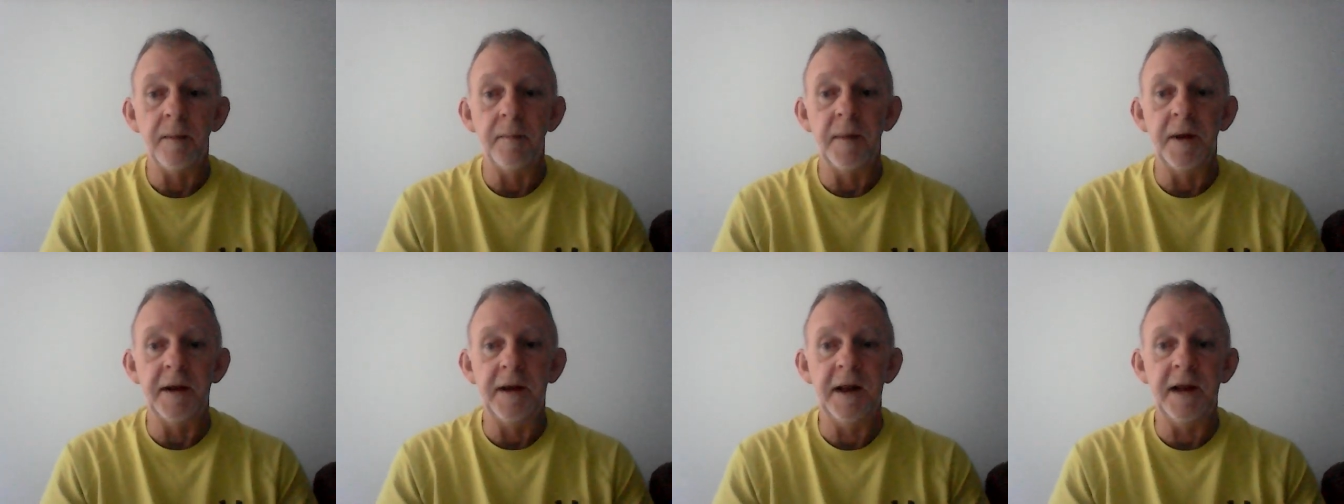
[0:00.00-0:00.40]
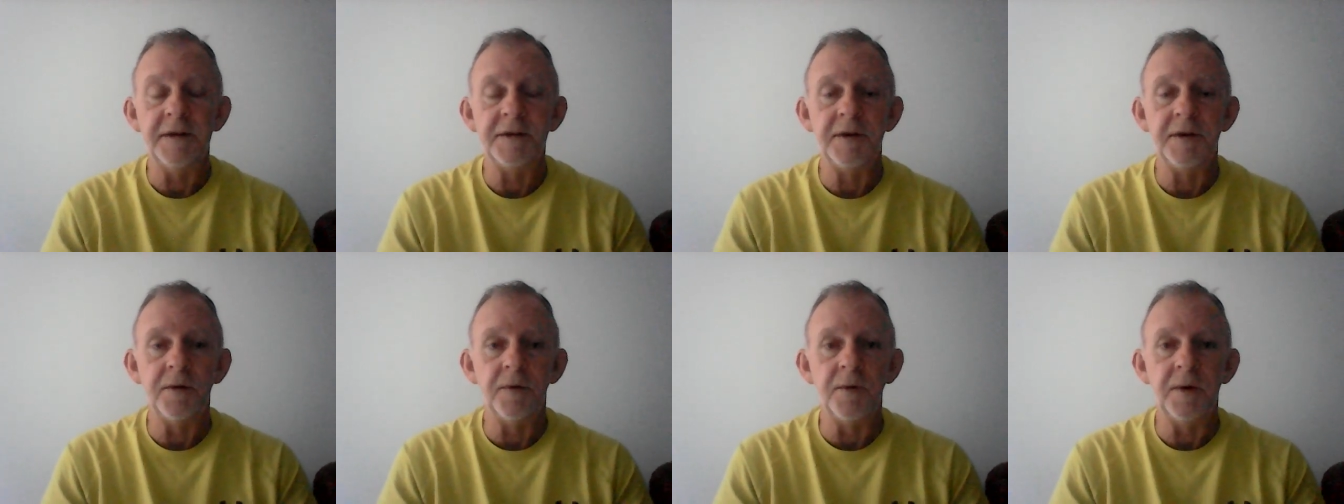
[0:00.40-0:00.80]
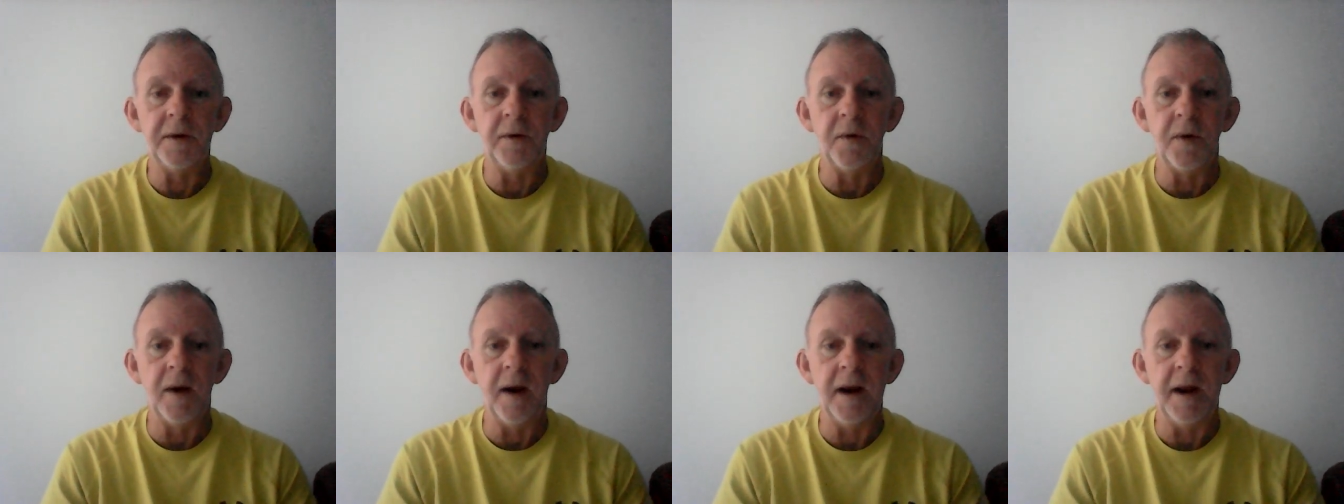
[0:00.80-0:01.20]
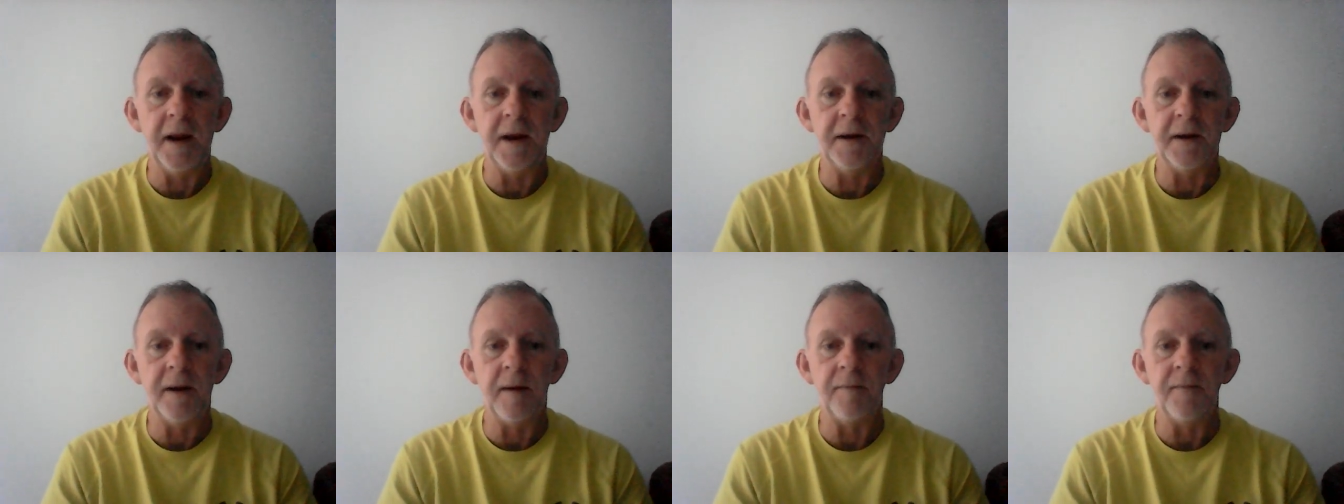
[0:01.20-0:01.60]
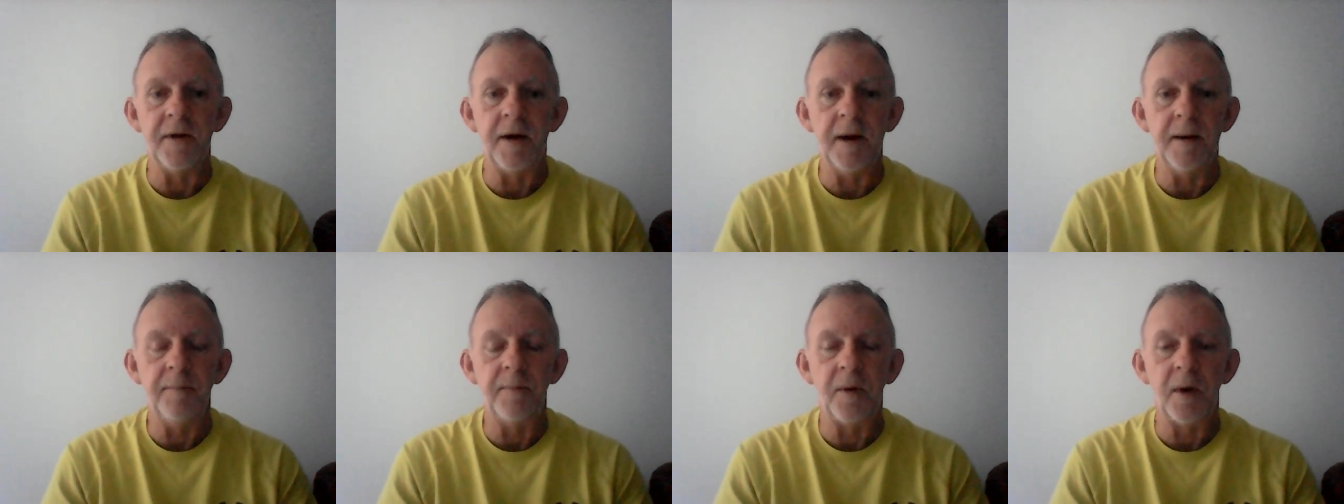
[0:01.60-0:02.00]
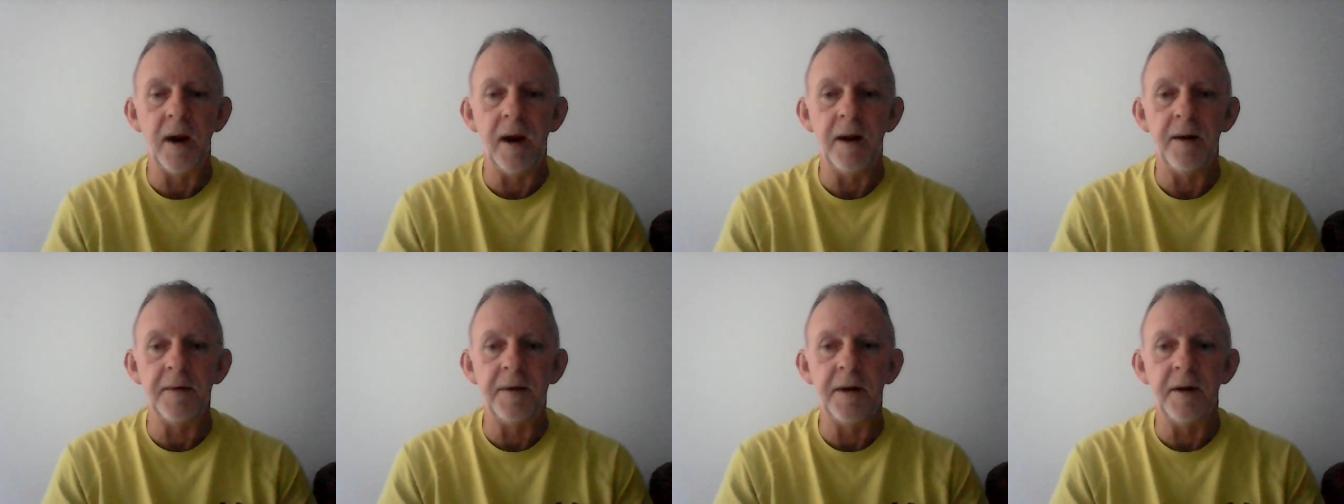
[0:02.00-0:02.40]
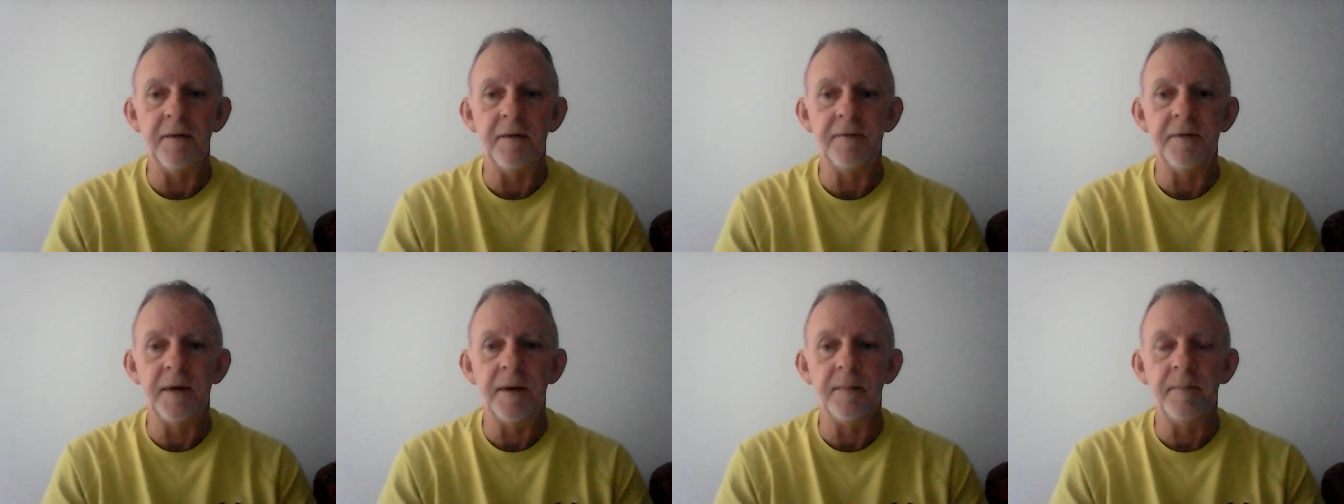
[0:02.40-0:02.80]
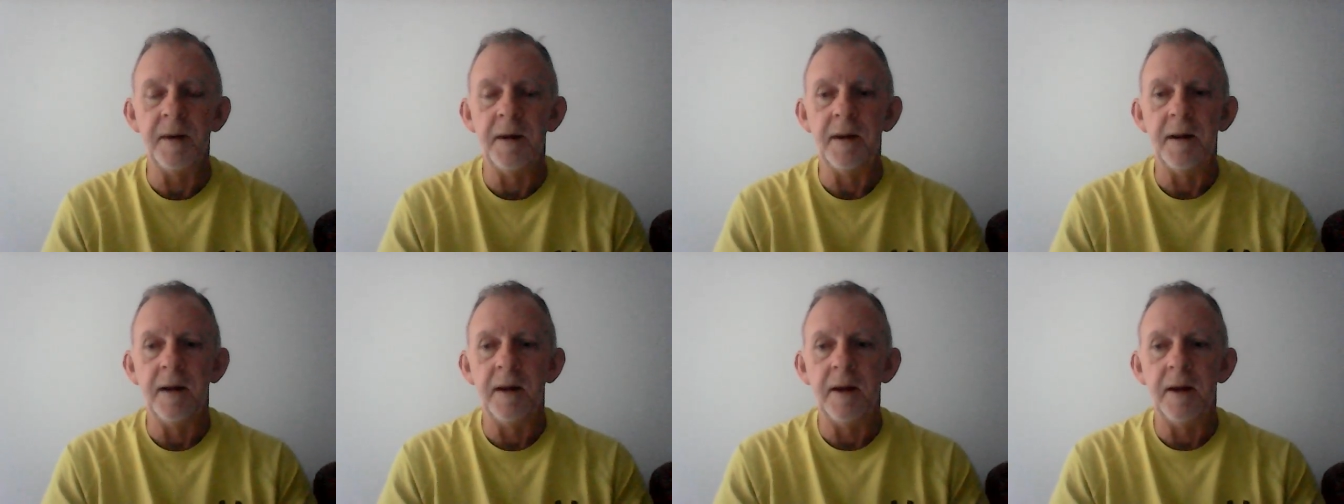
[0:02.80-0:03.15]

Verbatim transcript: But he's doing great, and I'm very proud of him.